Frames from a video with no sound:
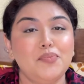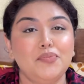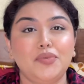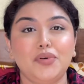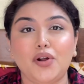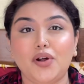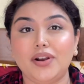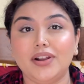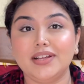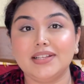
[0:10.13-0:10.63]

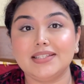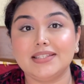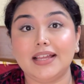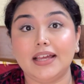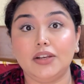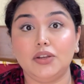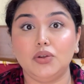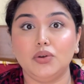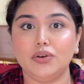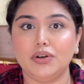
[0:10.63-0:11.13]
Products
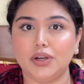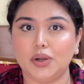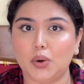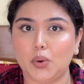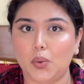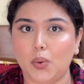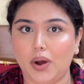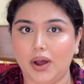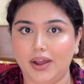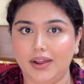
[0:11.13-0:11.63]
that you
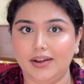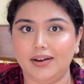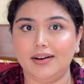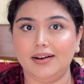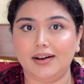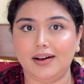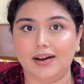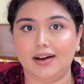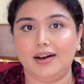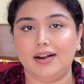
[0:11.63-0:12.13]
require
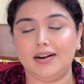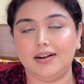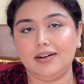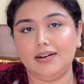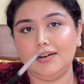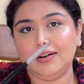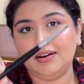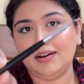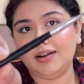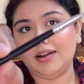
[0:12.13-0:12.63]
are
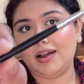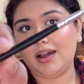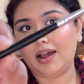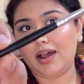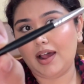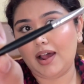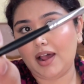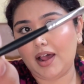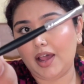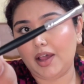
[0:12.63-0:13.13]

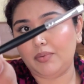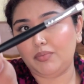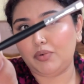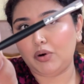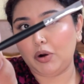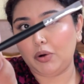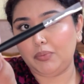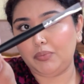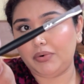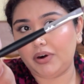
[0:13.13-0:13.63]

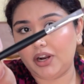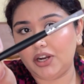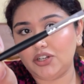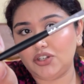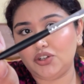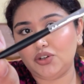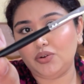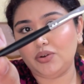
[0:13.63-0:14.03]
eyebrow brush.